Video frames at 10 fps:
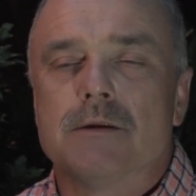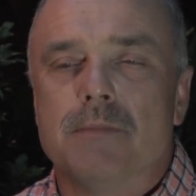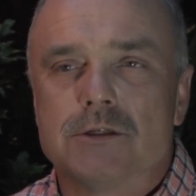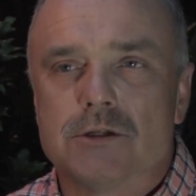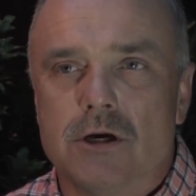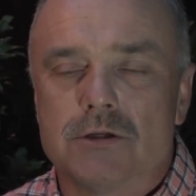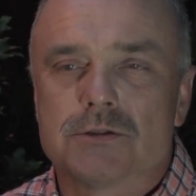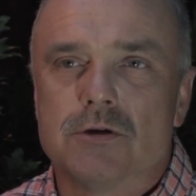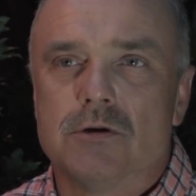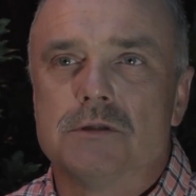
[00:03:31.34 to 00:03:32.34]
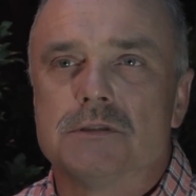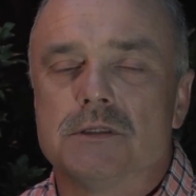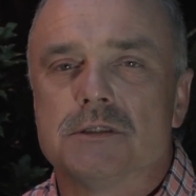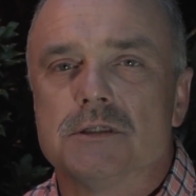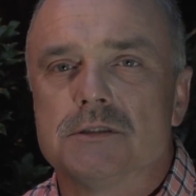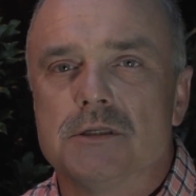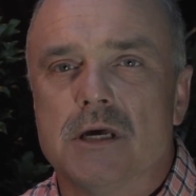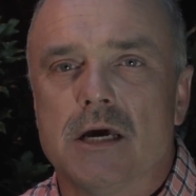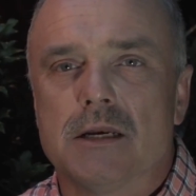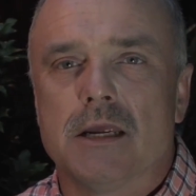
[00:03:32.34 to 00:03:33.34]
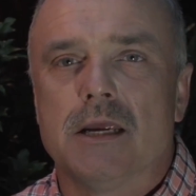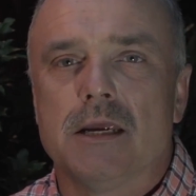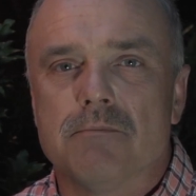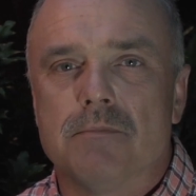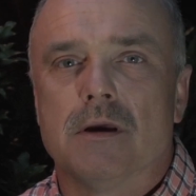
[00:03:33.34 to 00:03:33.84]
to mention also is this is not a